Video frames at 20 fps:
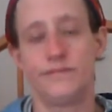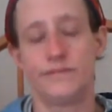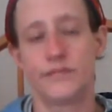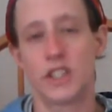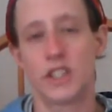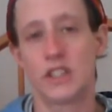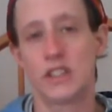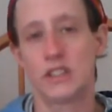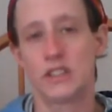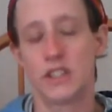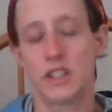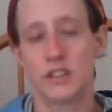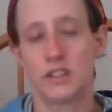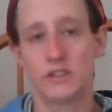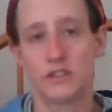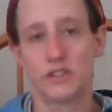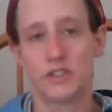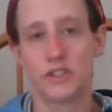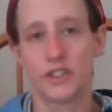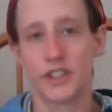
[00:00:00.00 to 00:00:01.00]
like I said, I
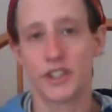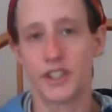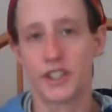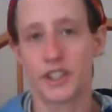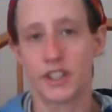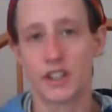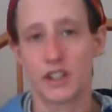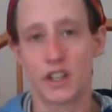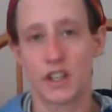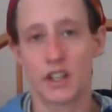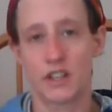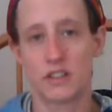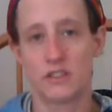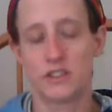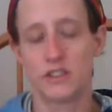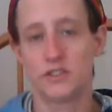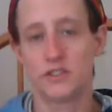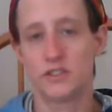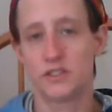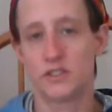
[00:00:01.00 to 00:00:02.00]
was drinking a lot, I
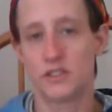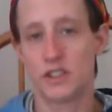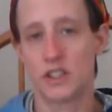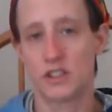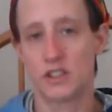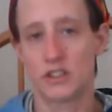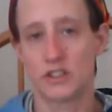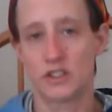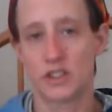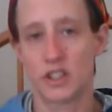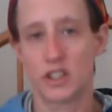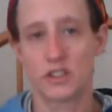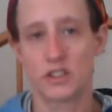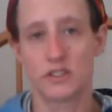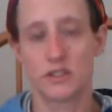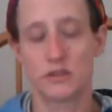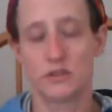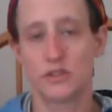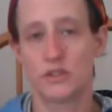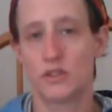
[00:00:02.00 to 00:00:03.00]
was using a lot of
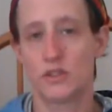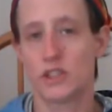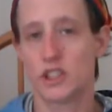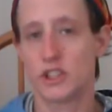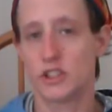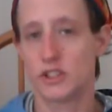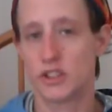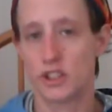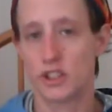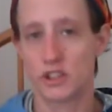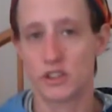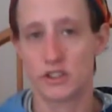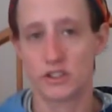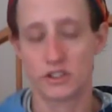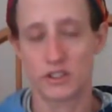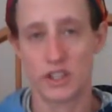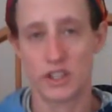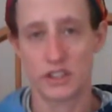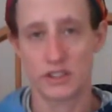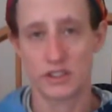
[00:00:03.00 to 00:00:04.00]
drugs, I was going to
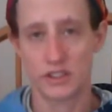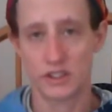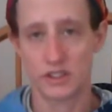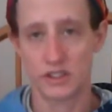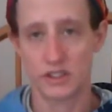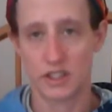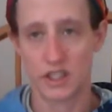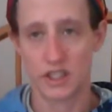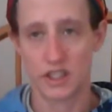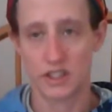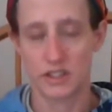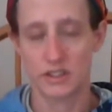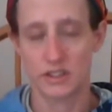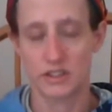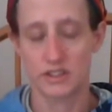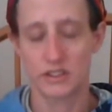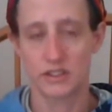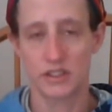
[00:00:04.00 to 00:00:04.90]
church less and less.